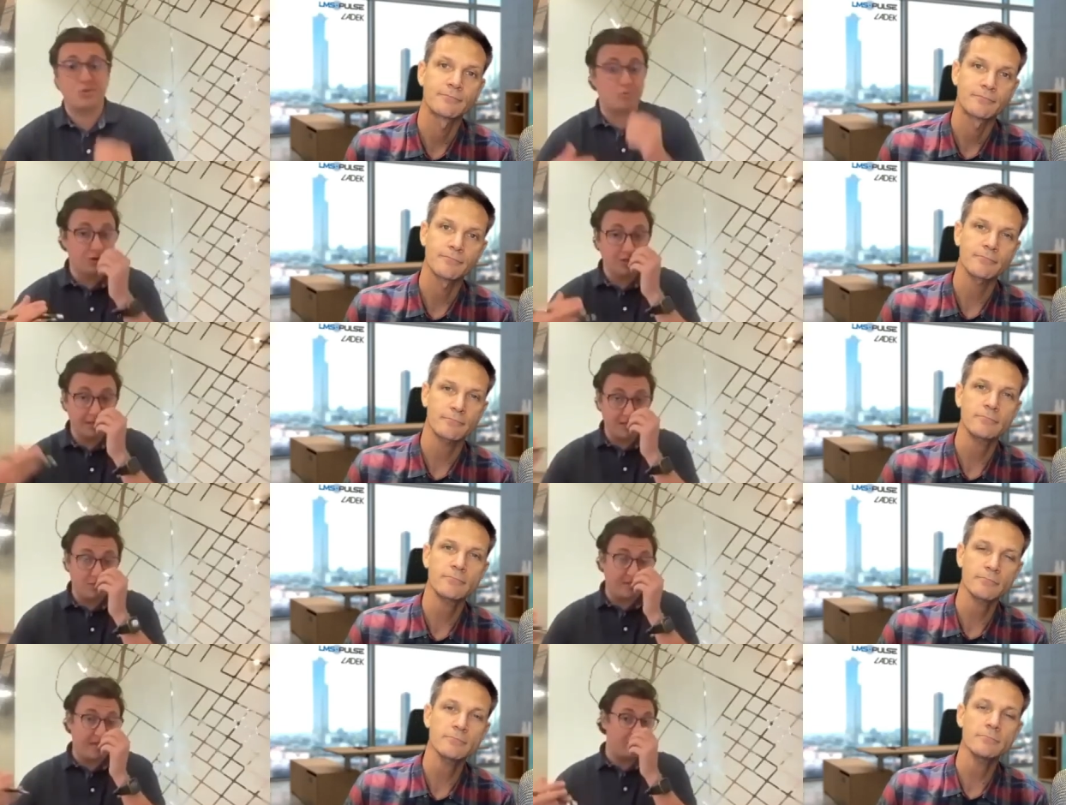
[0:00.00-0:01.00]
Speaker 1: you really need to
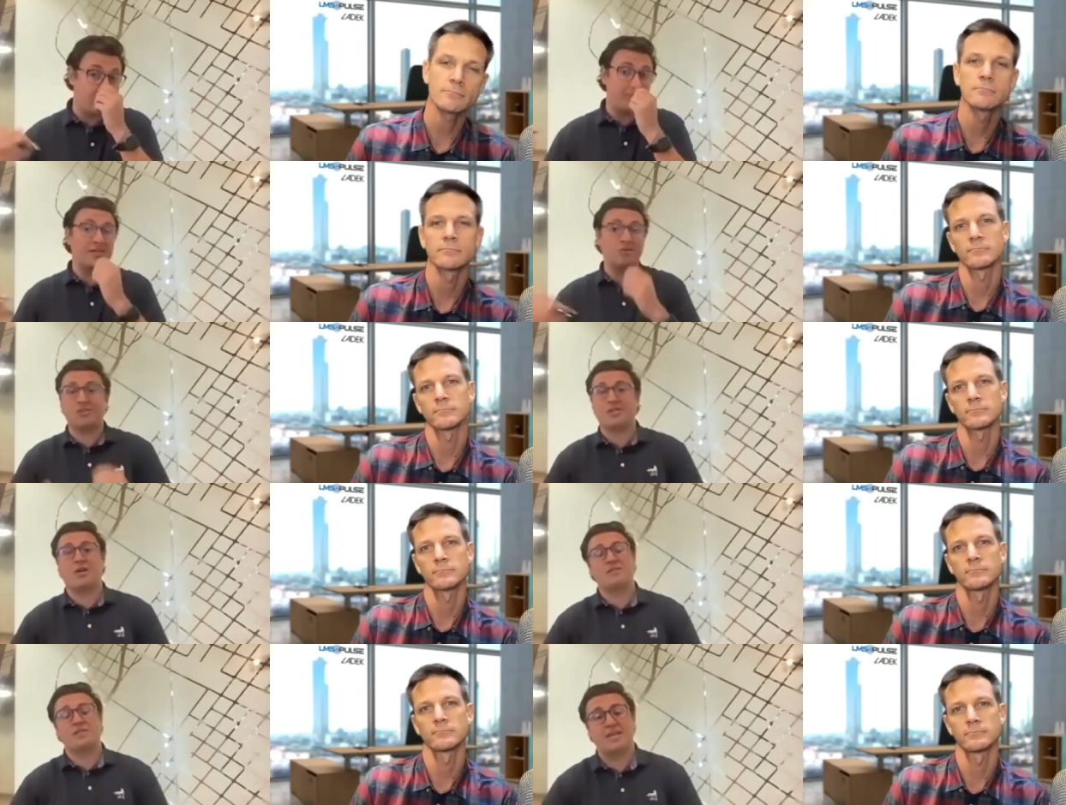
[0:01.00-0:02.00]
be able to make
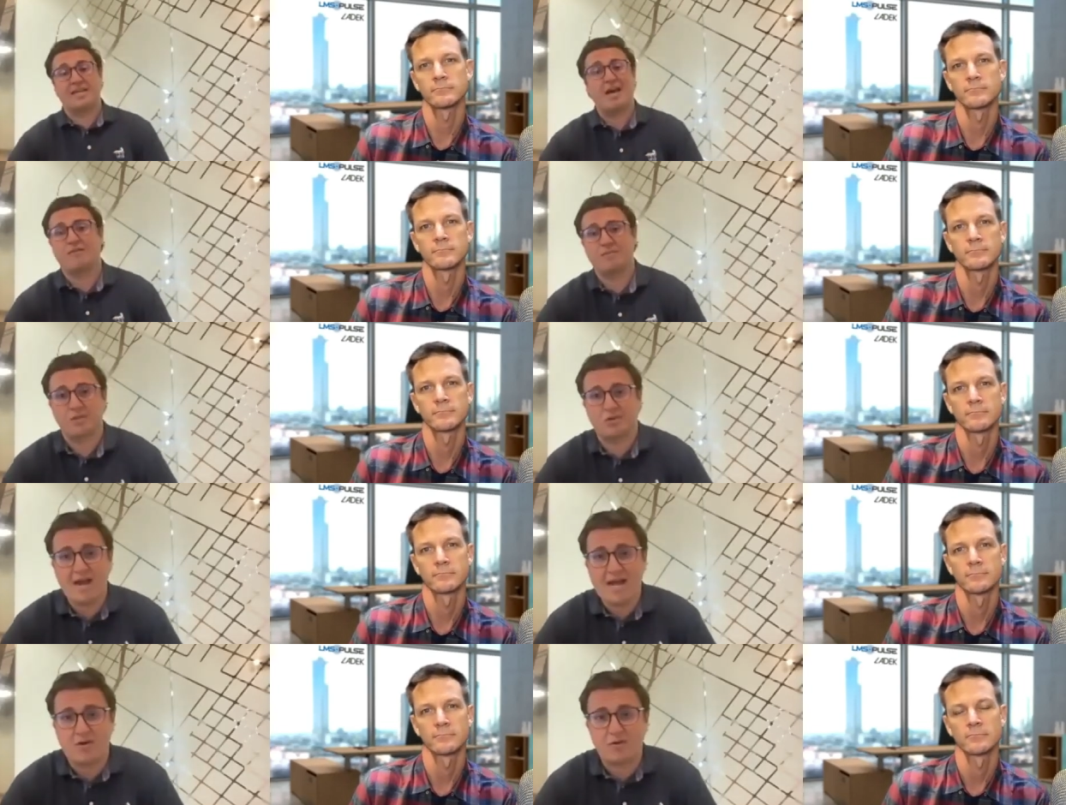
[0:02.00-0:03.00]
yourself stick out from the
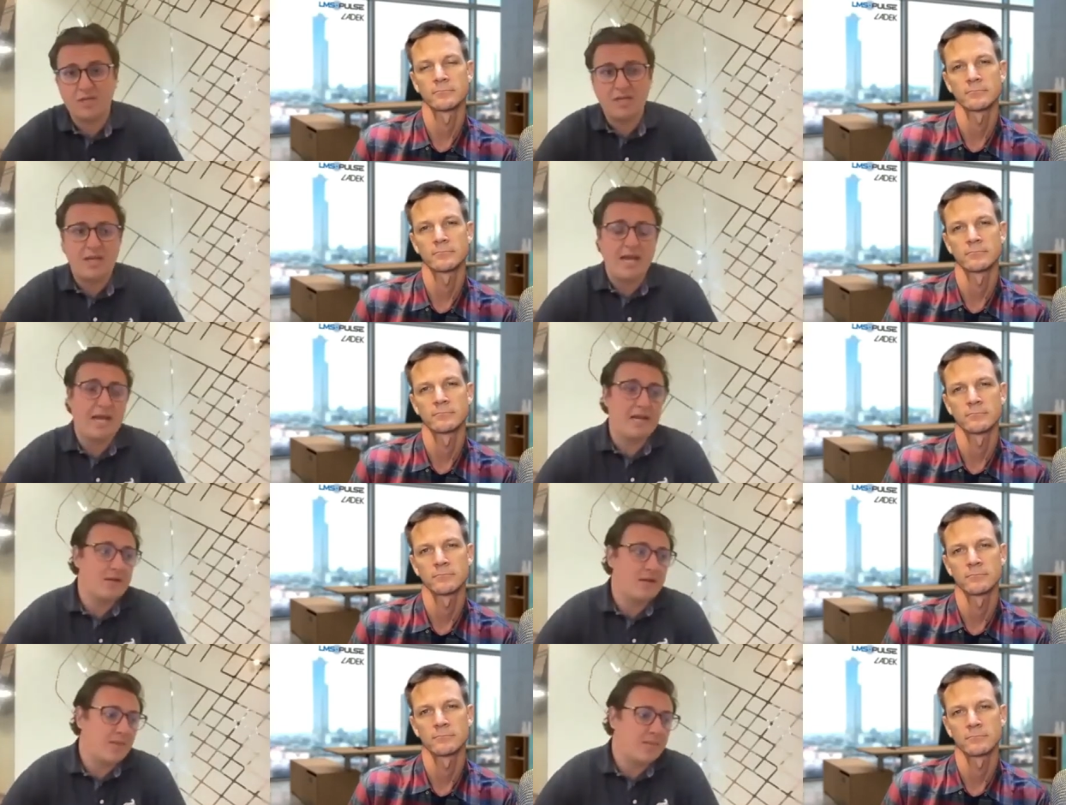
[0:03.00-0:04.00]
crowd.
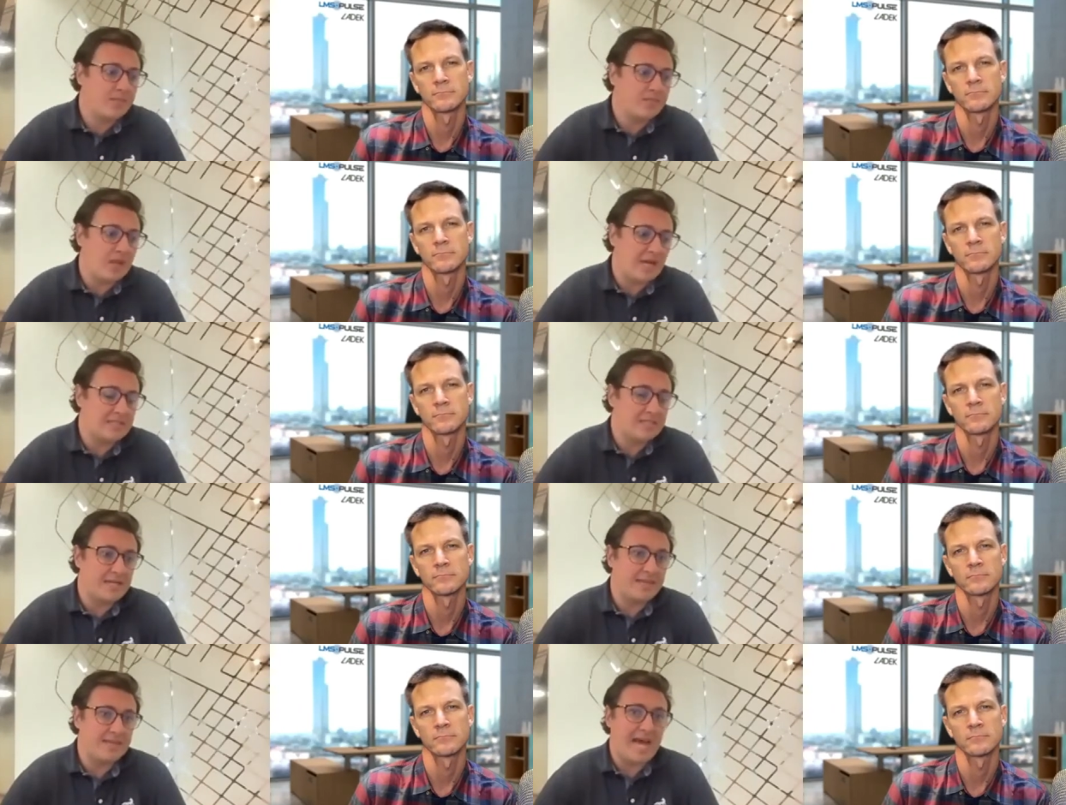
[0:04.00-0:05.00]
And um, I'd
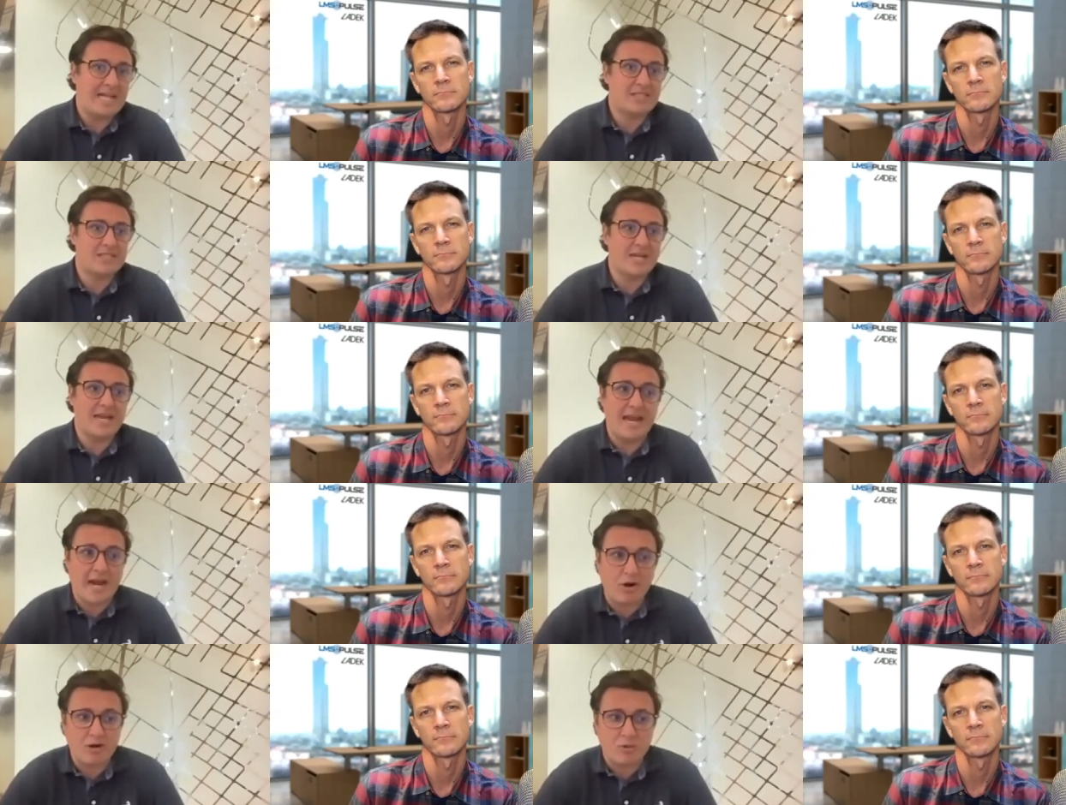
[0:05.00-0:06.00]
say that's an
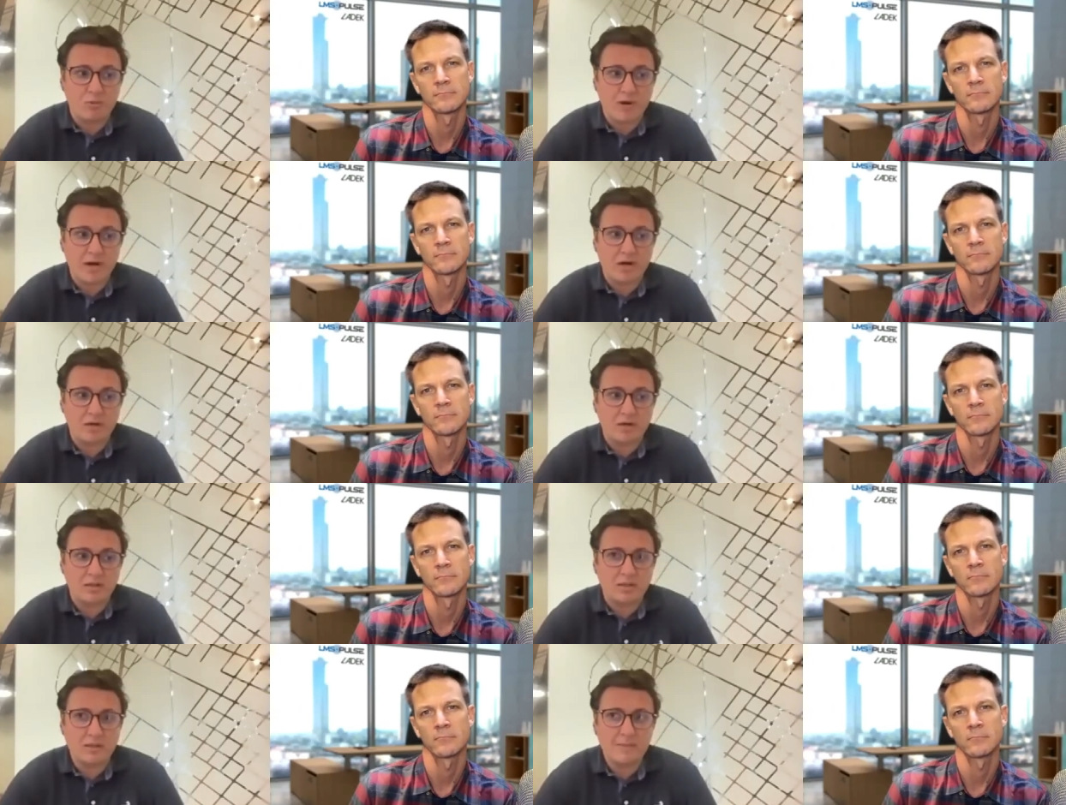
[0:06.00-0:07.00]
area
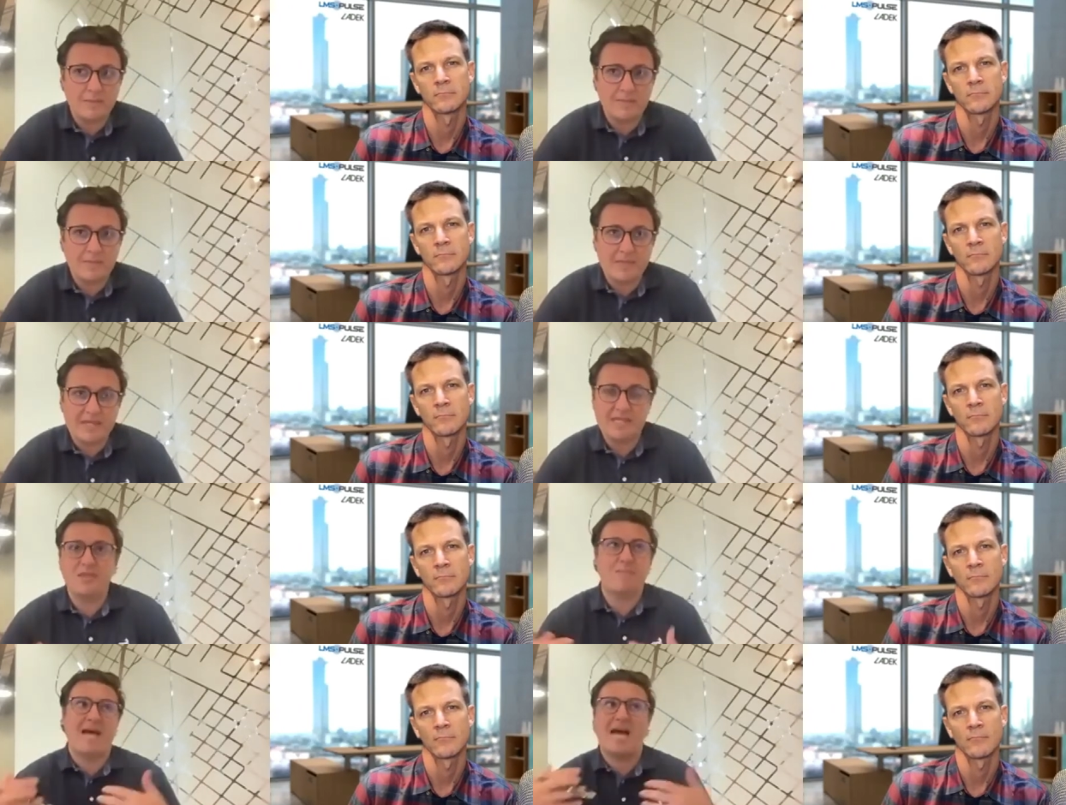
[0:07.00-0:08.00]
where in the
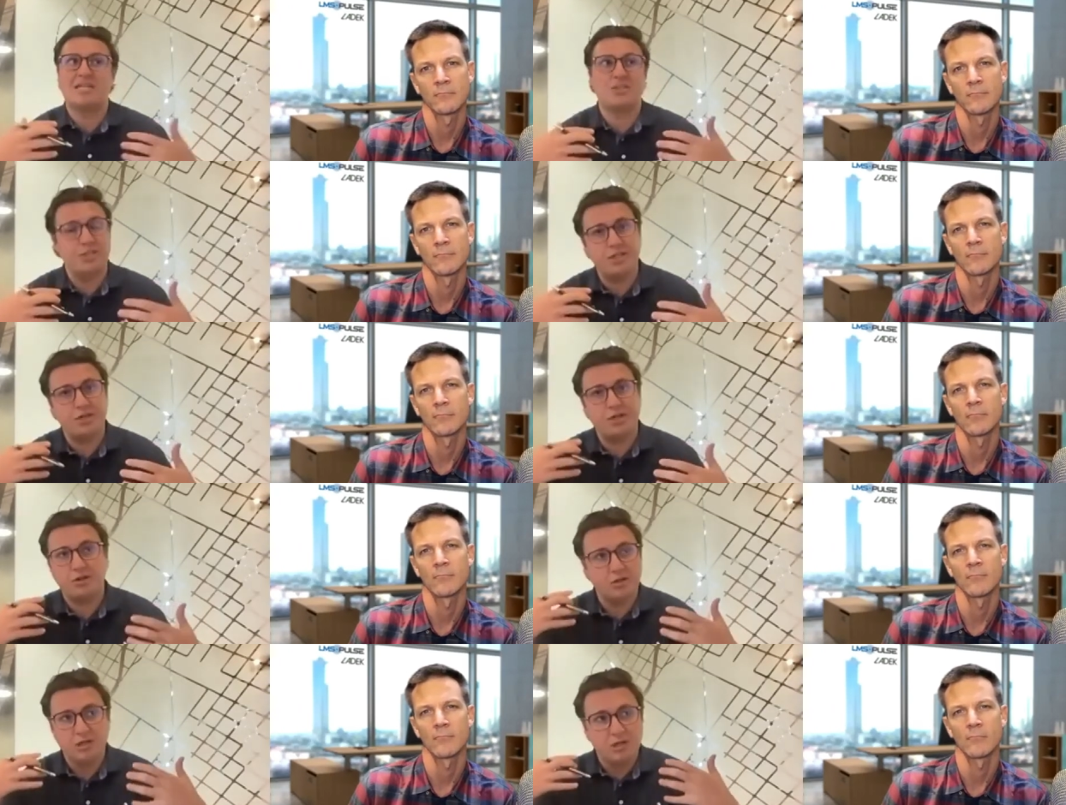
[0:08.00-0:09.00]
past
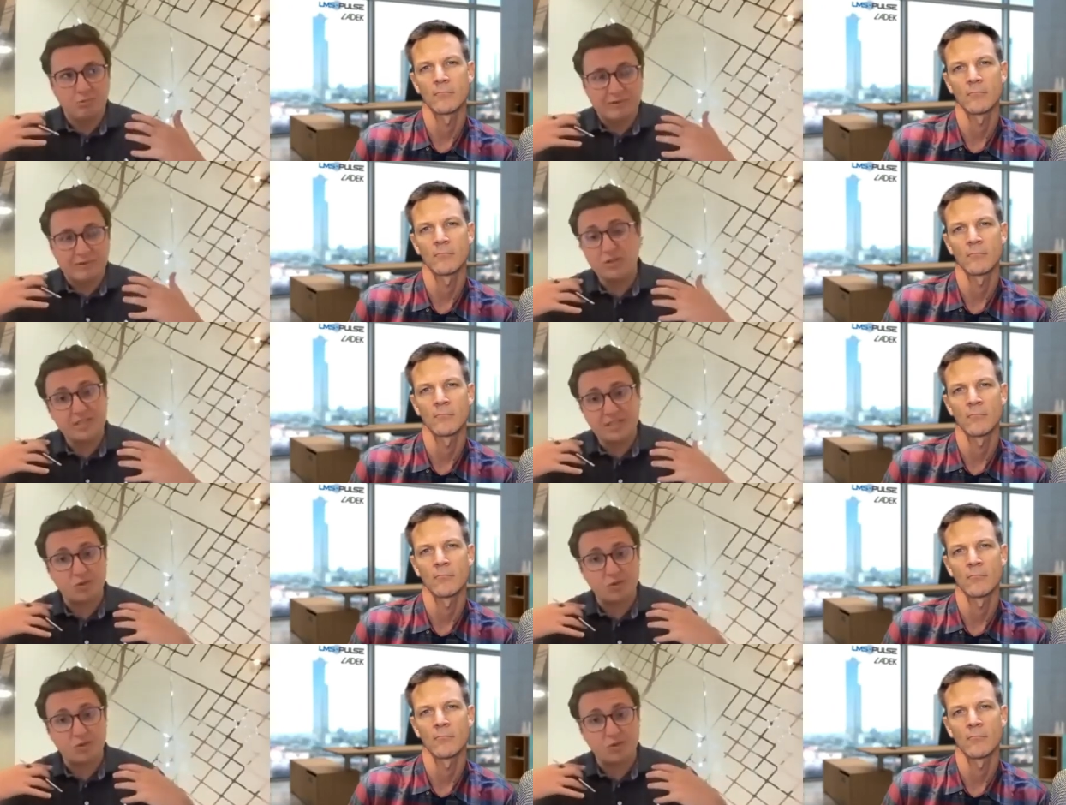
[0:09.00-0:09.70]
year, we've really seen a